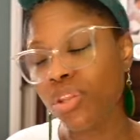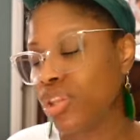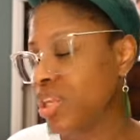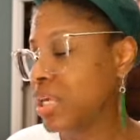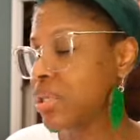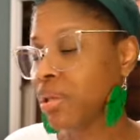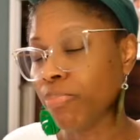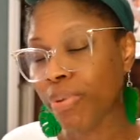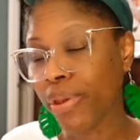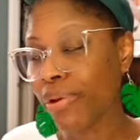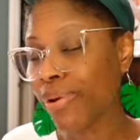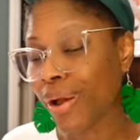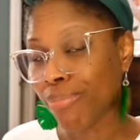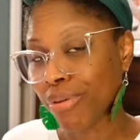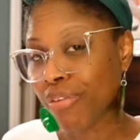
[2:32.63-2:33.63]

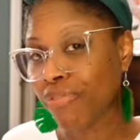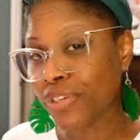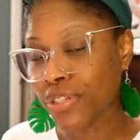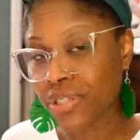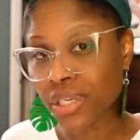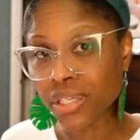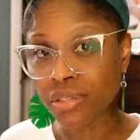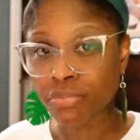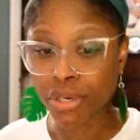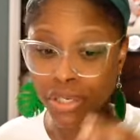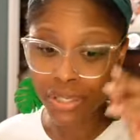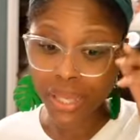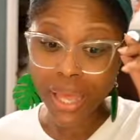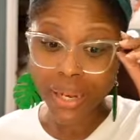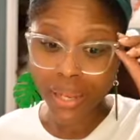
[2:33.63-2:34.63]
disappeared on me for 6
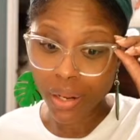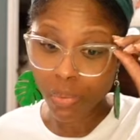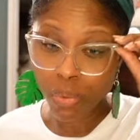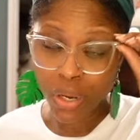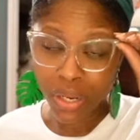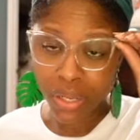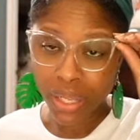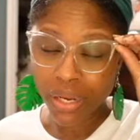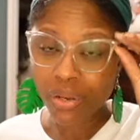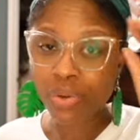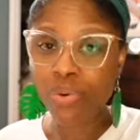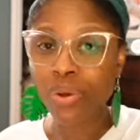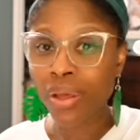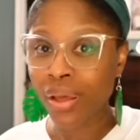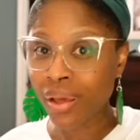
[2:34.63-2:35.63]
months. And then what did they
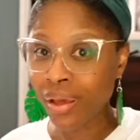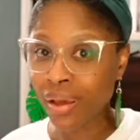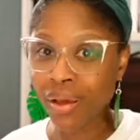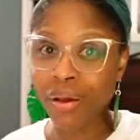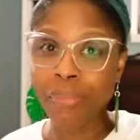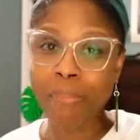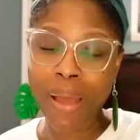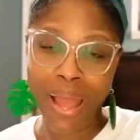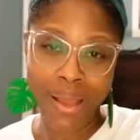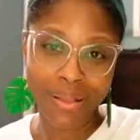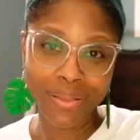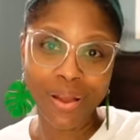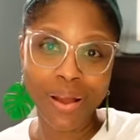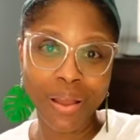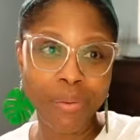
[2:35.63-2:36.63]
do? Come back
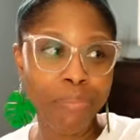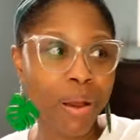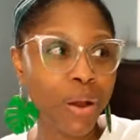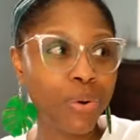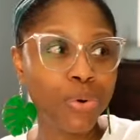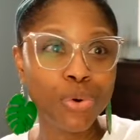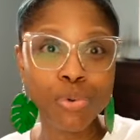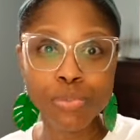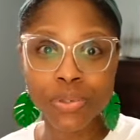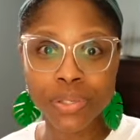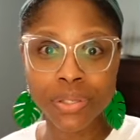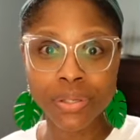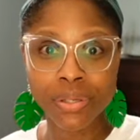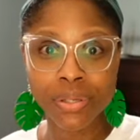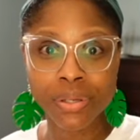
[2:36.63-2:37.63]
talking about,
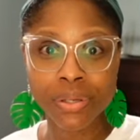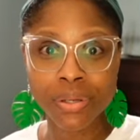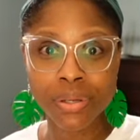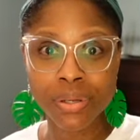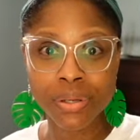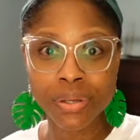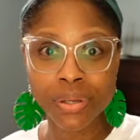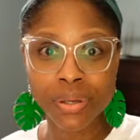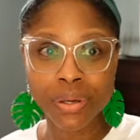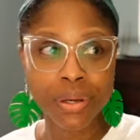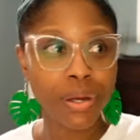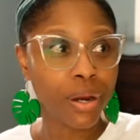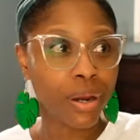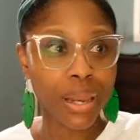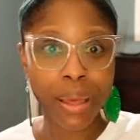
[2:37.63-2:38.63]
oops,
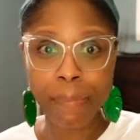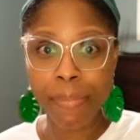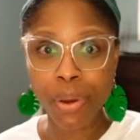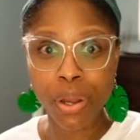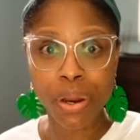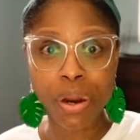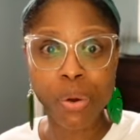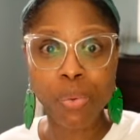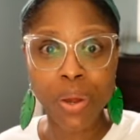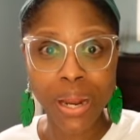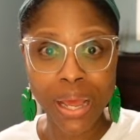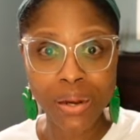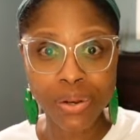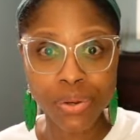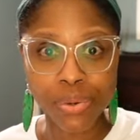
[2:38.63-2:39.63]
girl, what
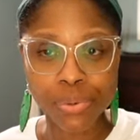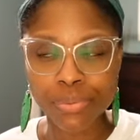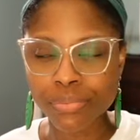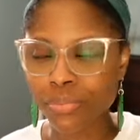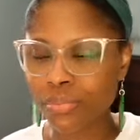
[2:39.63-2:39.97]
I do?